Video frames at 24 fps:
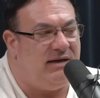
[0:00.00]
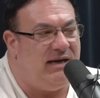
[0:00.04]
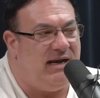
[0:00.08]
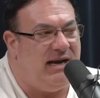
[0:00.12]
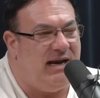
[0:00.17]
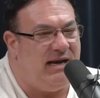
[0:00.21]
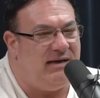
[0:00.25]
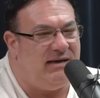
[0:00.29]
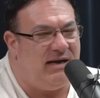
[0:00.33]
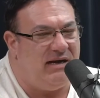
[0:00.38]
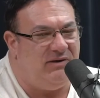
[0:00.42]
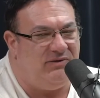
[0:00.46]

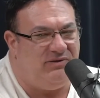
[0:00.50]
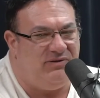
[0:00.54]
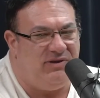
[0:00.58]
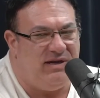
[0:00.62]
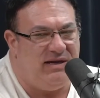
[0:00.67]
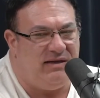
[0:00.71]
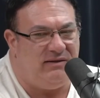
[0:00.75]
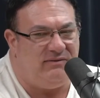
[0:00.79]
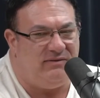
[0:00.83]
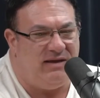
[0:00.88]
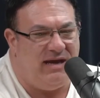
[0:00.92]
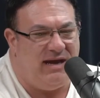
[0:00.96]
And I
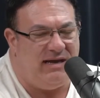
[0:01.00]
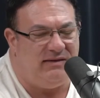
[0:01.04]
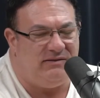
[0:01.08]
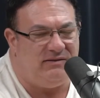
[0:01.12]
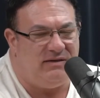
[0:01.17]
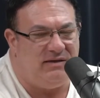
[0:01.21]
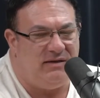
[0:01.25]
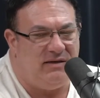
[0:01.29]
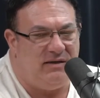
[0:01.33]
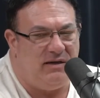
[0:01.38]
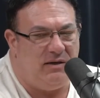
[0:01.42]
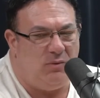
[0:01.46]
think that,
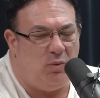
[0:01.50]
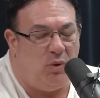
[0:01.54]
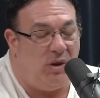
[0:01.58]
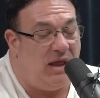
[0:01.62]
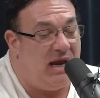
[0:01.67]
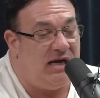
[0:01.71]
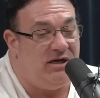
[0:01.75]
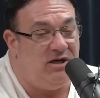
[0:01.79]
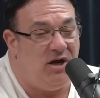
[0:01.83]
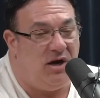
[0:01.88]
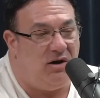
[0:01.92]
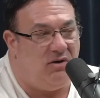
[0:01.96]
well,
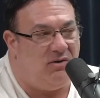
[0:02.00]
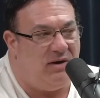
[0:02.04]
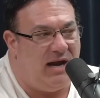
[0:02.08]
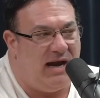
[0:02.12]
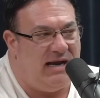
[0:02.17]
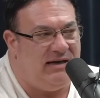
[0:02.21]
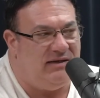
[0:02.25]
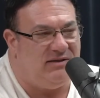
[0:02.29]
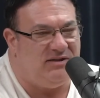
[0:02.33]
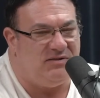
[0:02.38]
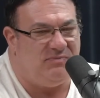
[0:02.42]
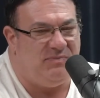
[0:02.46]
I know I
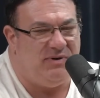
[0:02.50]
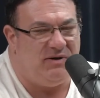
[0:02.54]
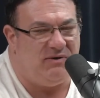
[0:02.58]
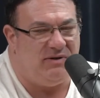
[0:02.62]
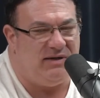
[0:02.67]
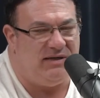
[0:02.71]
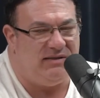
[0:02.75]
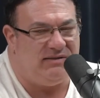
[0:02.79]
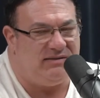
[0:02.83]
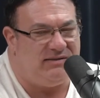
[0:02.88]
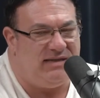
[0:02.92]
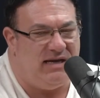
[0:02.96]

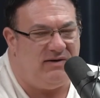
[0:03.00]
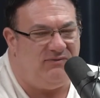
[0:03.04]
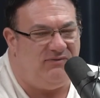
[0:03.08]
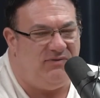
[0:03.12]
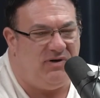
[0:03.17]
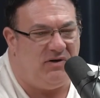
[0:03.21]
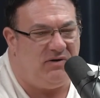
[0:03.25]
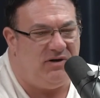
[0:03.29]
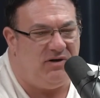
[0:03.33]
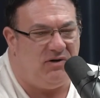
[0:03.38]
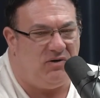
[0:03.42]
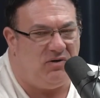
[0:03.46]
experienced that
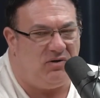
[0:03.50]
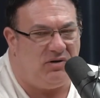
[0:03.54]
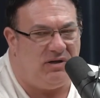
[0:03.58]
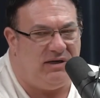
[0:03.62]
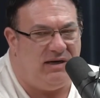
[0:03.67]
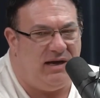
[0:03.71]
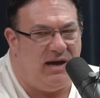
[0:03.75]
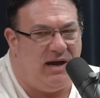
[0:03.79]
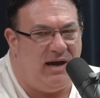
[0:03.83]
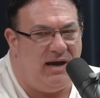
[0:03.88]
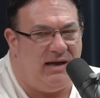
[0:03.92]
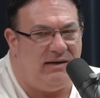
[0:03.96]
very early
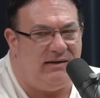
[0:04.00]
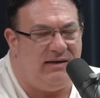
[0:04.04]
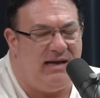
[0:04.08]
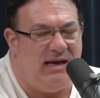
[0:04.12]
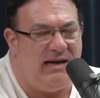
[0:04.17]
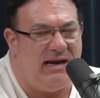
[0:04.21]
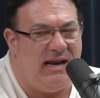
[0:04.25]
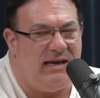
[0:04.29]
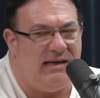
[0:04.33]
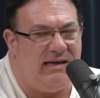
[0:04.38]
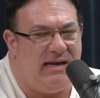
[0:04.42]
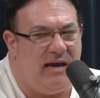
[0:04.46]
on
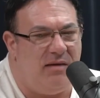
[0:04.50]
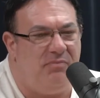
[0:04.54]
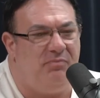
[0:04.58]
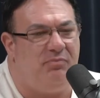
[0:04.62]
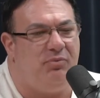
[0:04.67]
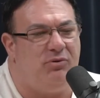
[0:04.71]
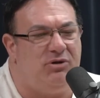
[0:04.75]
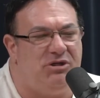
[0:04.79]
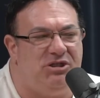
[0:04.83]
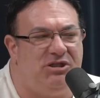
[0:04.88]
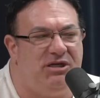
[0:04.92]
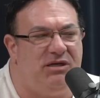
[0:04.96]
and I kept
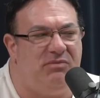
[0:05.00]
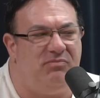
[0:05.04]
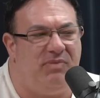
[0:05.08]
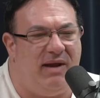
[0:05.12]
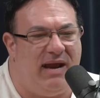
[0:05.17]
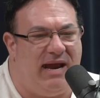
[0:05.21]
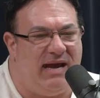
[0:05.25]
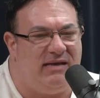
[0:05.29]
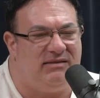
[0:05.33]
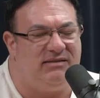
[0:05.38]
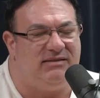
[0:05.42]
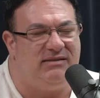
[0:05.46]
pushing
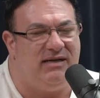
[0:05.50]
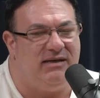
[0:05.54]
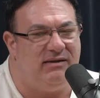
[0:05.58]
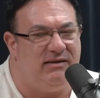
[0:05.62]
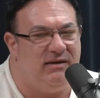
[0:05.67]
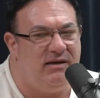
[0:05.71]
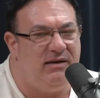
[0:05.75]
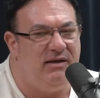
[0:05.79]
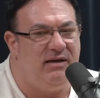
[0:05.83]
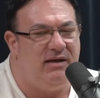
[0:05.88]
past it.